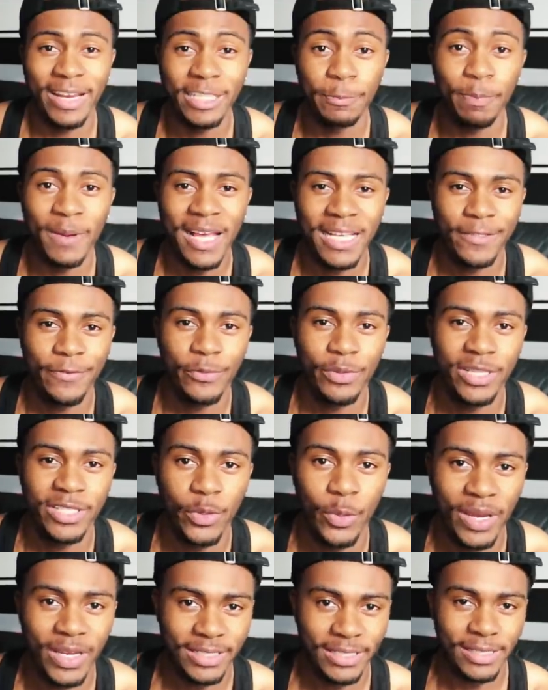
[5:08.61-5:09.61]
let's blast through
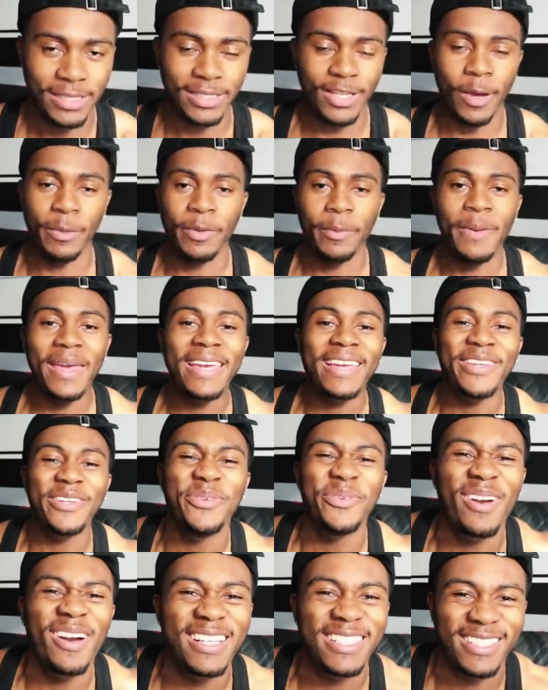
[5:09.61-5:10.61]
these questions. I've been
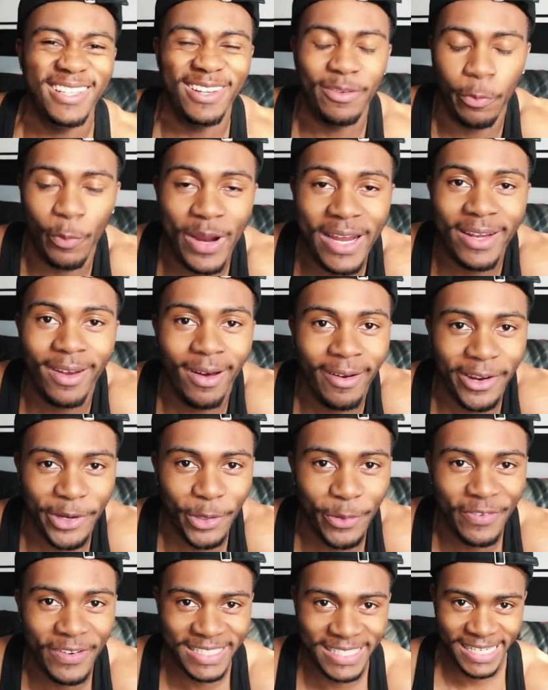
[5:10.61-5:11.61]
making you guys wait long
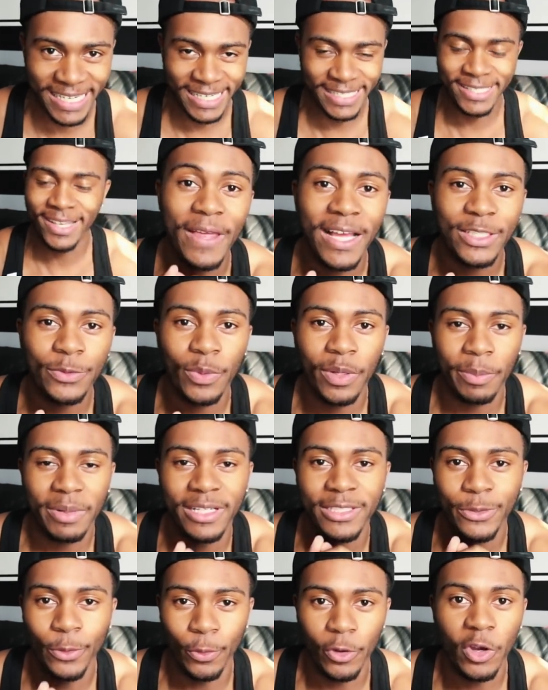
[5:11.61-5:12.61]
enough as it is. The next one I'm
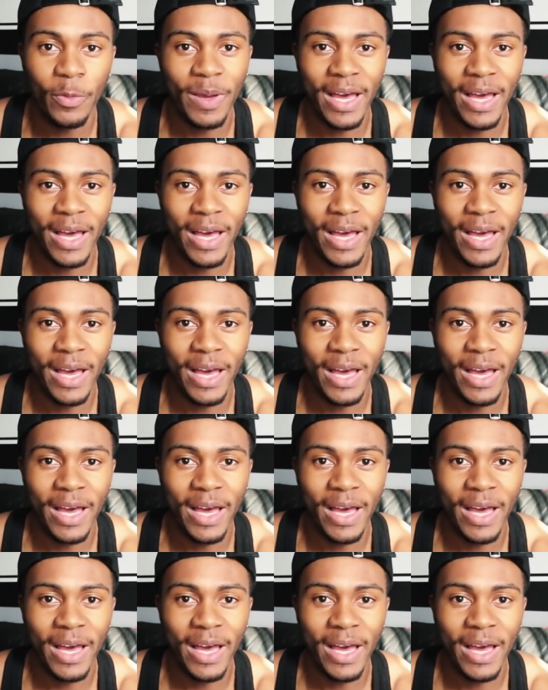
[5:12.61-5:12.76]
going to talk